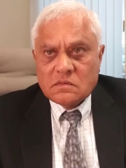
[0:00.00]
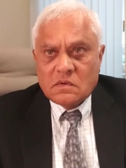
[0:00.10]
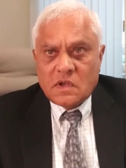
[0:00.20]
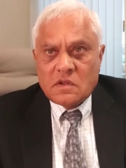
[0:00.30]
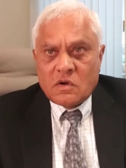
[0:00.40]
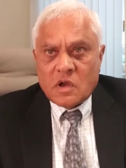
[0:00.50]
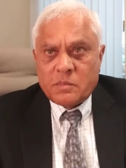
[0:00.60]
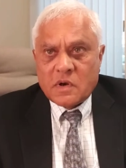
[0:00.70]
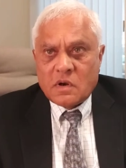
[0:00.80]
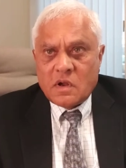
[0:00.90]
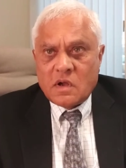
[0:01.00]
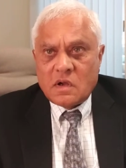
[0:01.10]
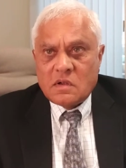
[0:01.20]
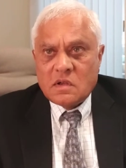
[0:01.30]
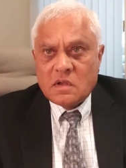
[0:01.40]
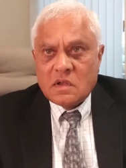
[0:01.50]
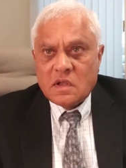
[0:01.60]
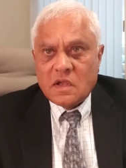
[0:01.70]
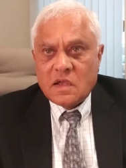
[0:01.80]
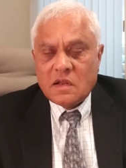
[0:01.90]
in the corporate law,
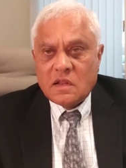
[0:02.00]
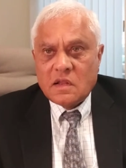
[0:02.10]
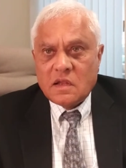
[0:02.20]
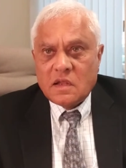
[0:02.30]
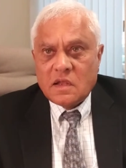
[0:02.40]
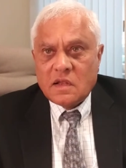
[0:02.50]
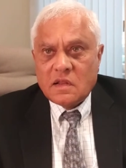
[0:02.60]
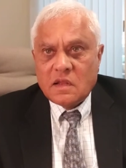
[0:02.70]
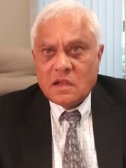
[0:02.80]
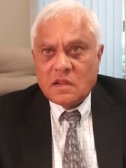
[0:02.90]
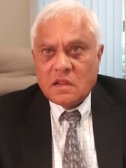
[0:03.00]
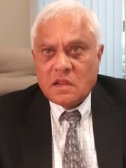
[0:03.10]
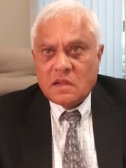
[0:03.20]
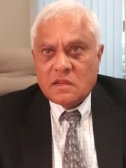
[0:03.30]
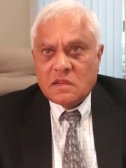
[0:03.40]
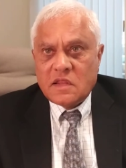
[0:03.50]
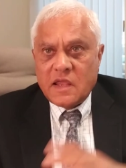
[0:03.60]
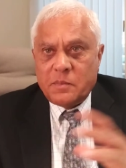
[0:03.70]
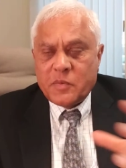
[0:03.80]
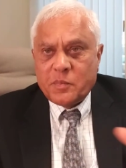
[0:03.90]
and and, and
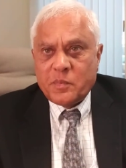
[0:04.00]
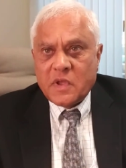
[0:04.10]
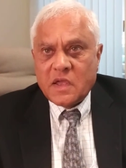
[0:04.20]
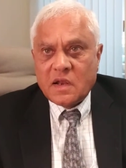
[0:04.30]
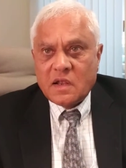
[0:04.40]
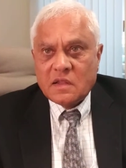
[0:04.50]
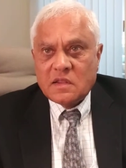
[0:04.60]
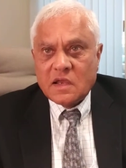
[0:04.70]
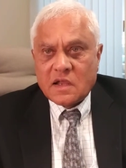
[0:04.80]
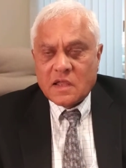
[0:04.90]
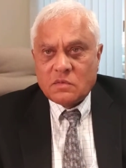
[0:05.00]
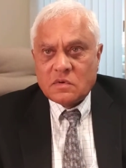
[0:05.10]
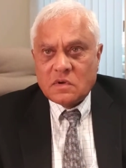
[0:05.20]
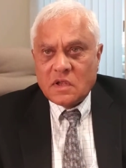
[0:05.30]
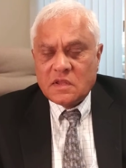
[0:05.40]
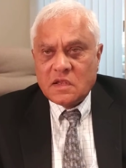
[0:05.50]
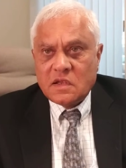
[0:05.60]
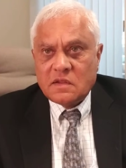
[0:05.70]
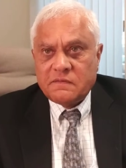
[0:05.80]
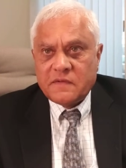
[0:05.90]
they prepare the account,
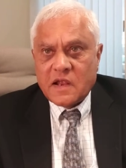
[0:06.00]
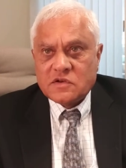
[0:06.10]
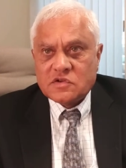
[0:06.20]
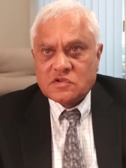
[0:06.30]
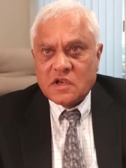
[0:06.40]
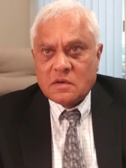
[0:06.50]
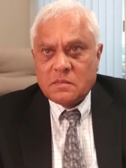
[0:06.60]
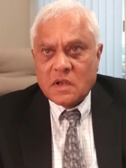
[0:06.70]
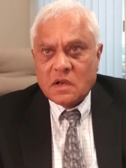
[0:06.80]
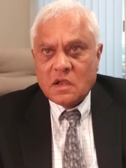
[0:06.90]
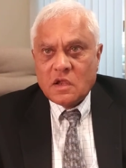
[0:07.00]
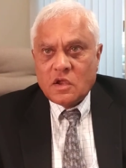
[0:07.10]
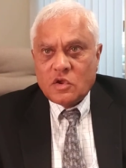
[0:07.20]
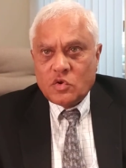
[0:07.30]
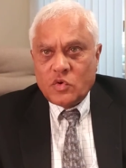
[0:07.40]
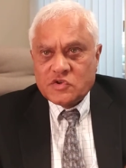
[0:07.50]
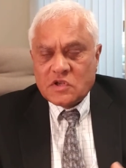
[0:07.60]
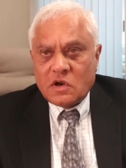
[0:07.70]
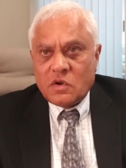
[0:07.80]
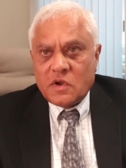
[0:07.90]
the, the financial statement. You as
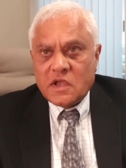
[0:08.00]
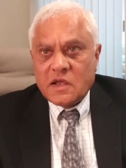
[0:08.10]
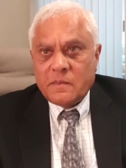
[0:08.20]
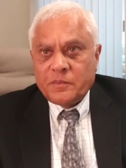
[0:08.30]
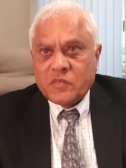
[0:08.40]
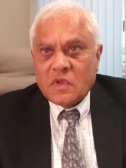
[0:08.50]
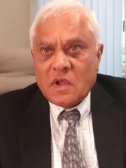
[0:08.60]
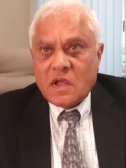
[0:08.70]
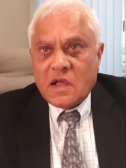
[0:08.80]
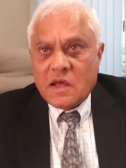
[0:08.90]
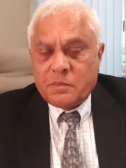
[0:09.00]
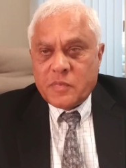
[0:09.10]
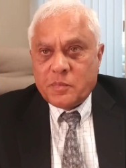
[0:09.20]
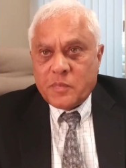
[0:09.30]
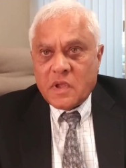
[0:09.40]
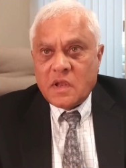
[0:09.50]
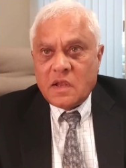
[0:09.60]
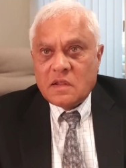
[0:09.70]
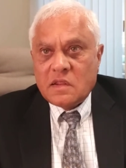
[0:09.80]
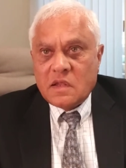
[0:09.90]
a lawyer are
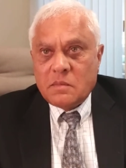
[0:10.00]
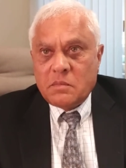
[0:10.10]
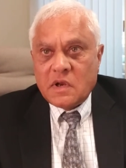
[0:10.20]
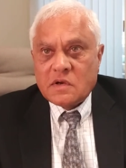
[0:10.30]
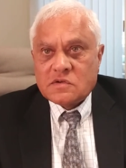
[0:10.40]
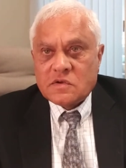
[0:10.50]
preparing the minutes